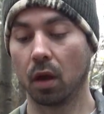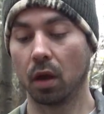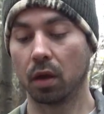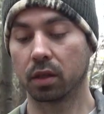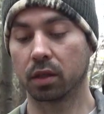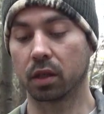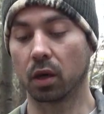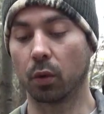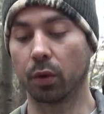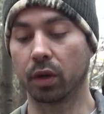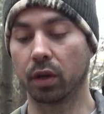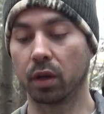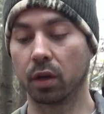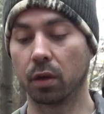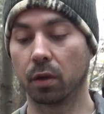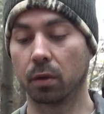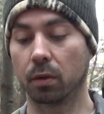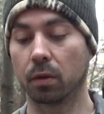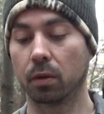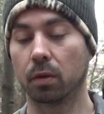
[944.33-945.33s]
So we
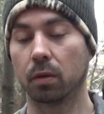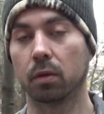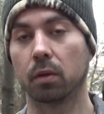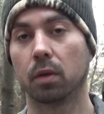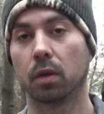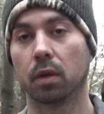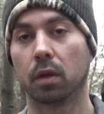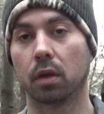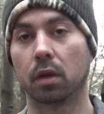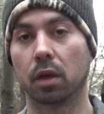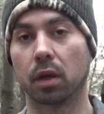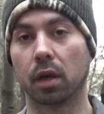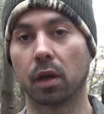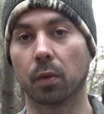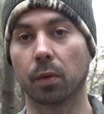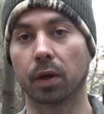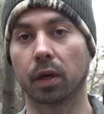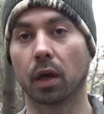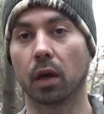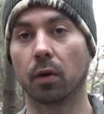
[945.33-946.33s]
knew, here
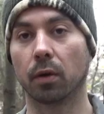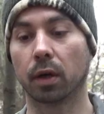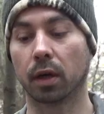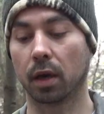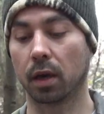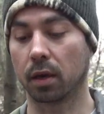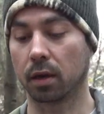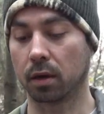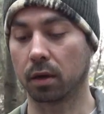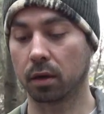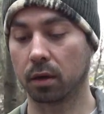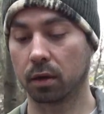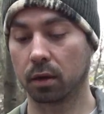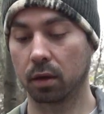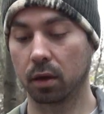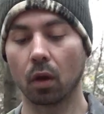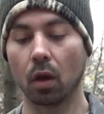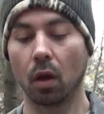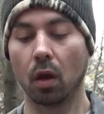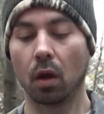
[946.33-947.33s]
we go again.
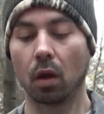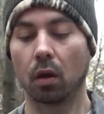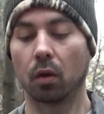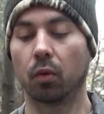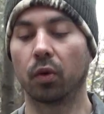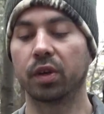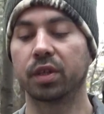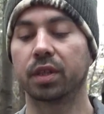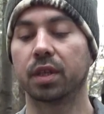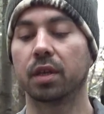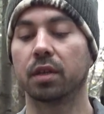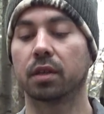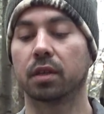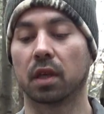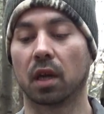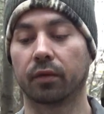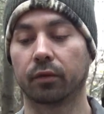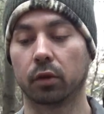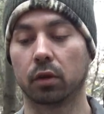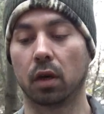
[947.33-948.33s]
We seen
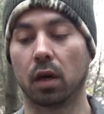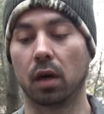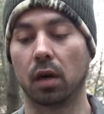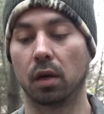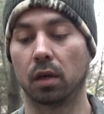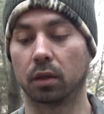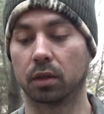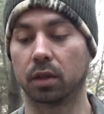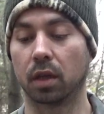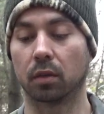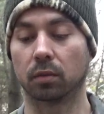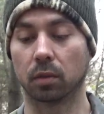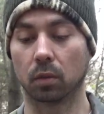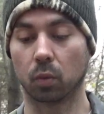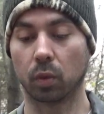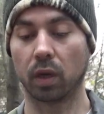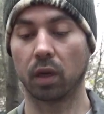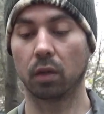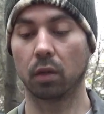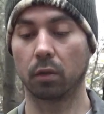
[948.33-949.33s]
several hogs that were
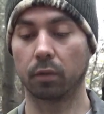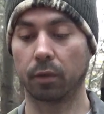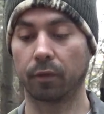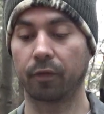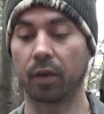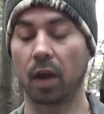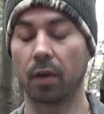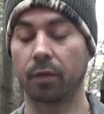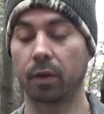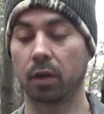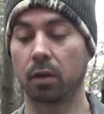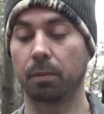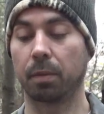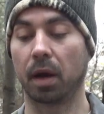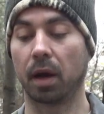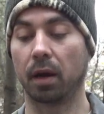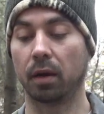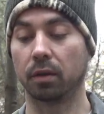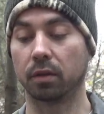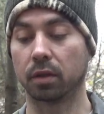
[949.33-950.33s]
well over 500
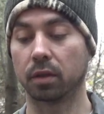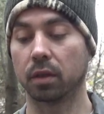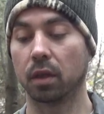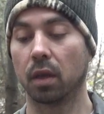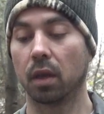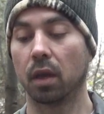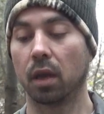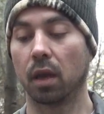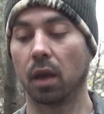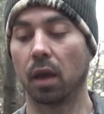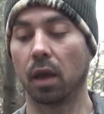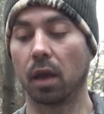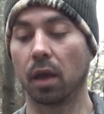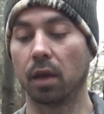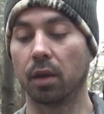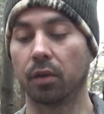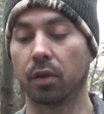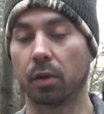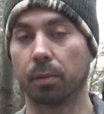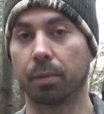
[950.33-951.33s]
pounds,
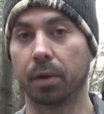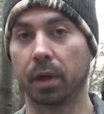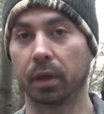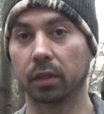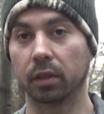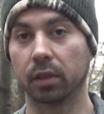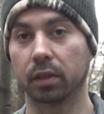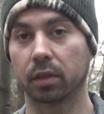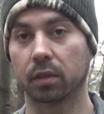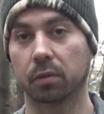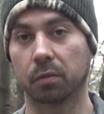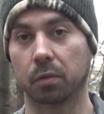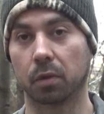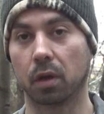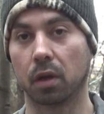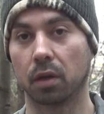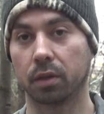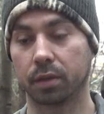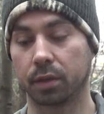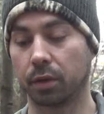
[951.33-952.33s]
and their piglets
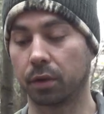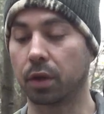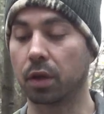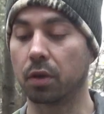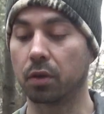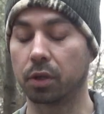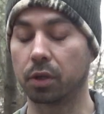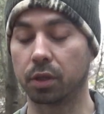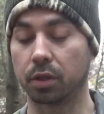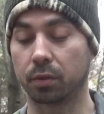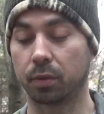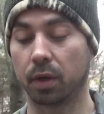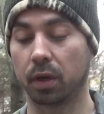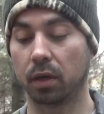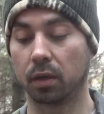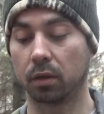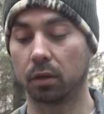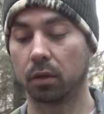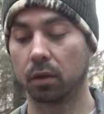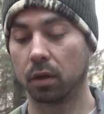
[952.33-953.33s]
were also huge as
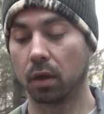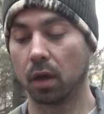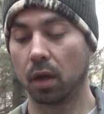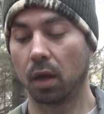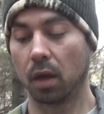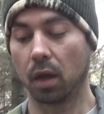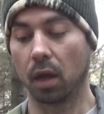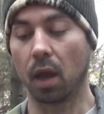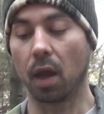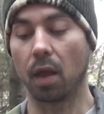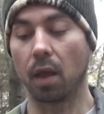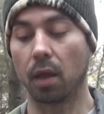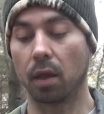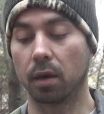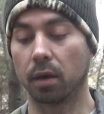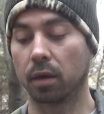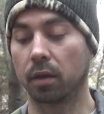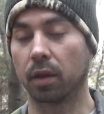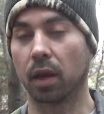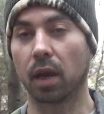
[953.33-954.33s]
well.
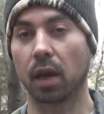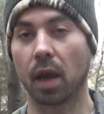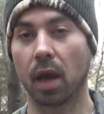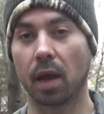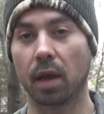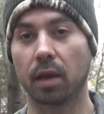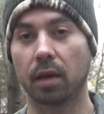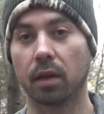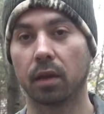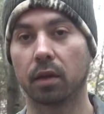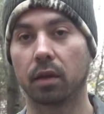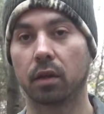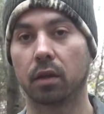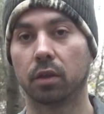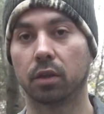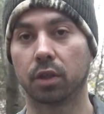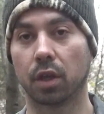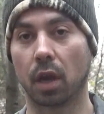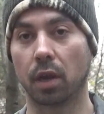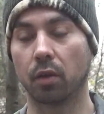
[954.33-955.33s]
And they had
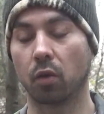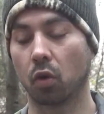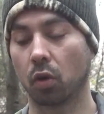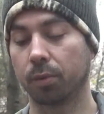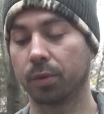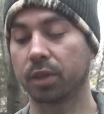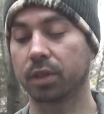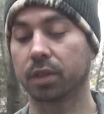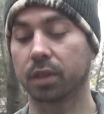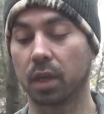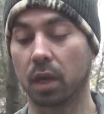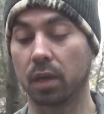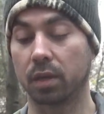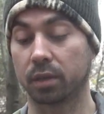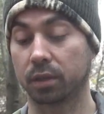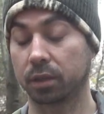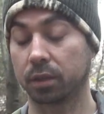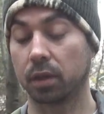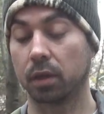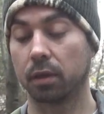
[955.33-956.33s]
ginormous
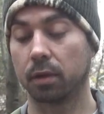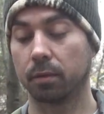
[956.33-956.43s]
tusks.